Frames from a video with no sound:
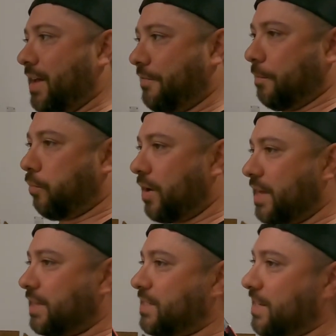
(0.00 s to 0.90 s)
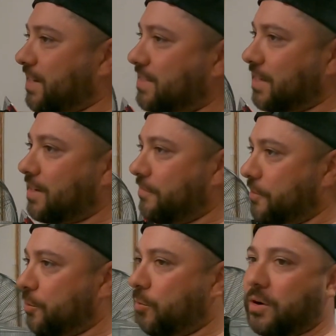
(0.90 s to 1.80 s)
if it breaks and it's not covered
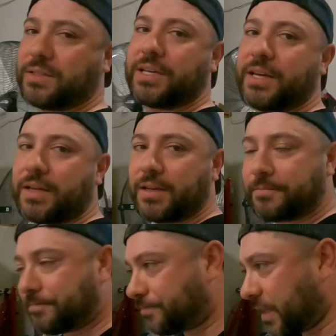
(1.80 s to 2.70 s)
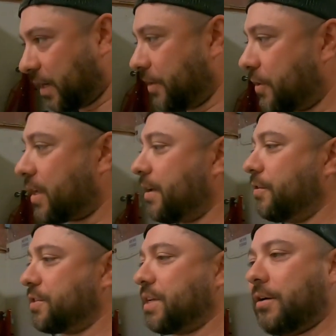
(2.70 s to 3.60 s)
under warranty, you know, you can give
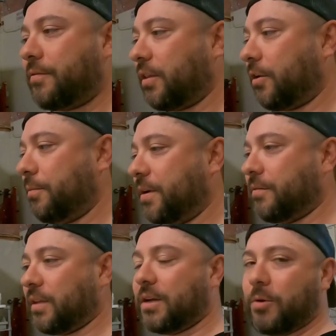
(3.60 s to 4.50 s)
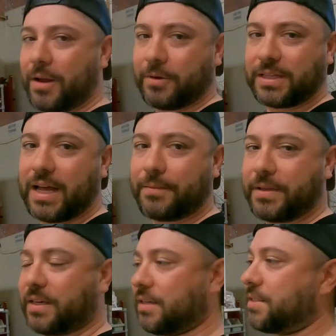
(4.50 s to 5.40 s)
yourself a little bit of leeway with that
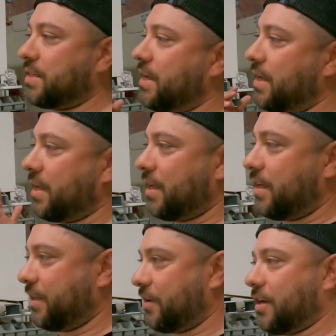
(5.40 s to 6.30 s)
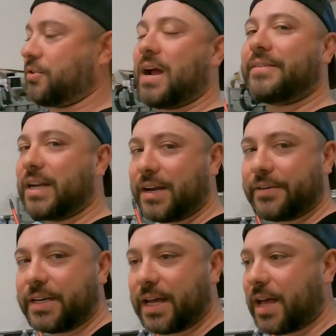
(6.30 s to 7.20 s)
because you're not driving it
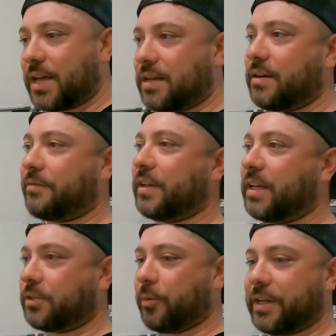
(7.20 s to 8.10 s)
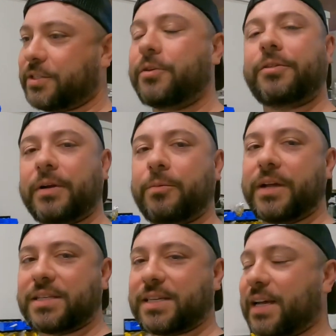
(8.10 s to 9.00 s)
every day. And if you need to wait two, three
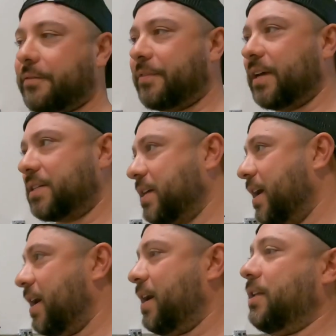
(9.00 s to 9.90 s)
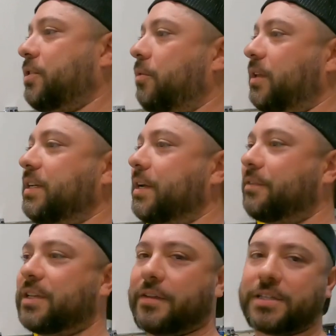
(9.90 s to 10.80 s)
weeks to get it fixed, totally
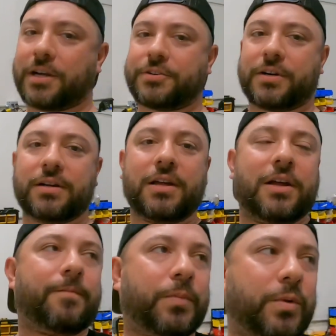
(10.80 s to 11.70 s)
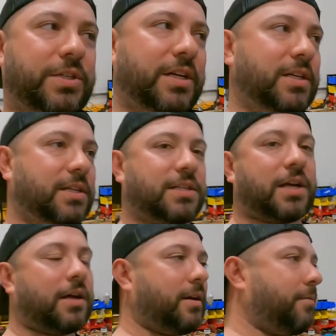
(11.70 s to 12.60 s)
different than the Tundra, which is
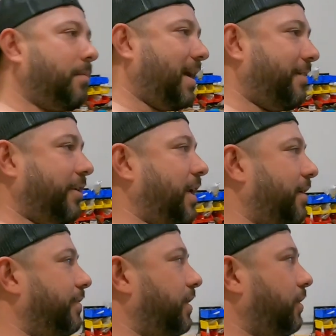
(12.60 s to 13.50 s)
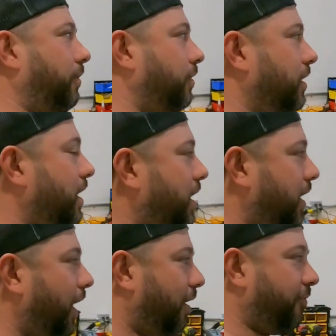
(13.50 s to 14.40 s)
my everyday vehicle
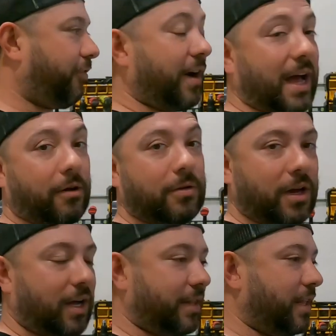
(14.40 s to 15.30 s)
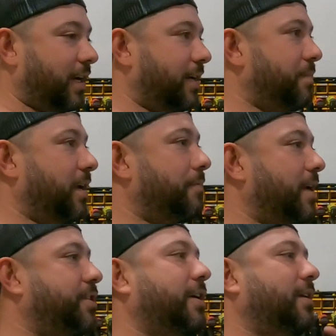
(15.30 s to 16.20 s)
um, for now. Uh, I think I made
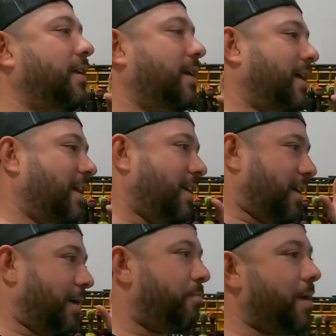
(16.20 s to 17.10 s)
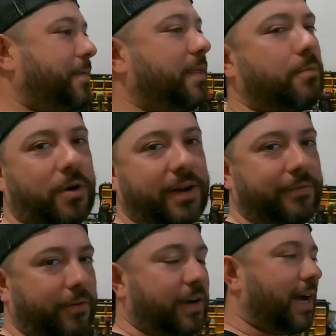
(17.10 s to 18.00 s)
mention I might be in the market
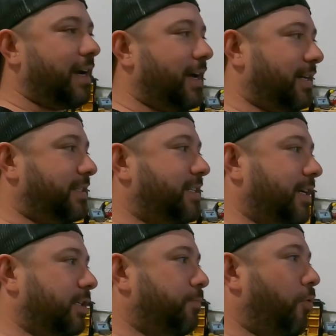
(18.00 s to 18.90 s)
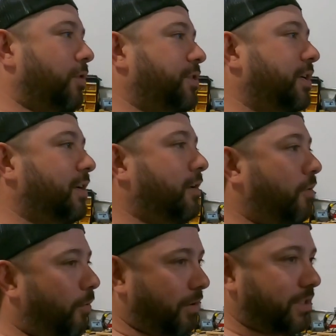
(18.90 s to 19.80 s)
for a 996
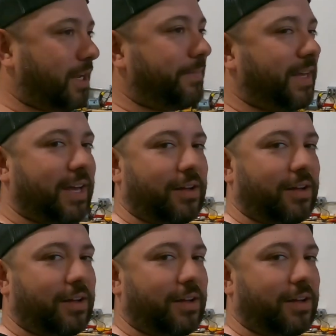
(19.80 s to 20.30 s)
Porsche or something